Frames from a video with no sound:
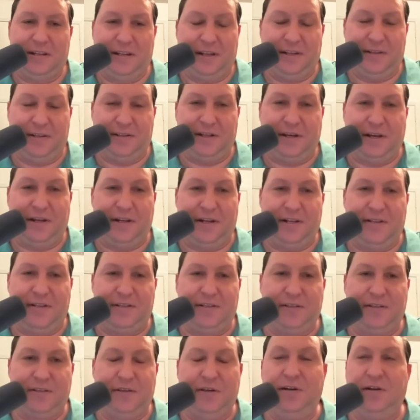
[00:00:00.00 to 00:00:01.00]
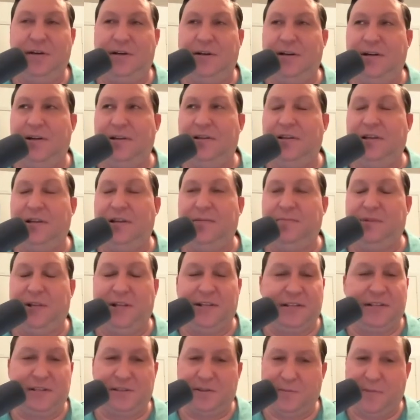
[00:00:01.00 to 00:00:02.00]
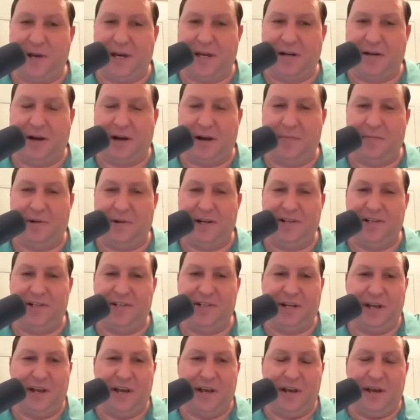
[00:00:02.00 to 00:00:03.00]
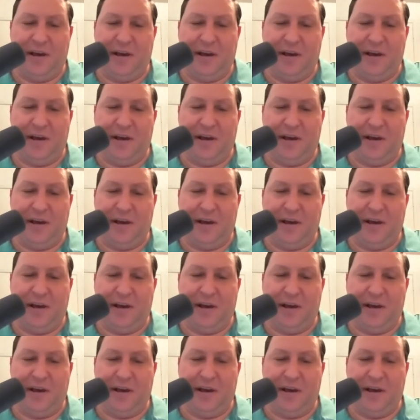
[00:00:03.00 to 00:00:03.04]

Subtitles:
is not as good, it doesn't matter how much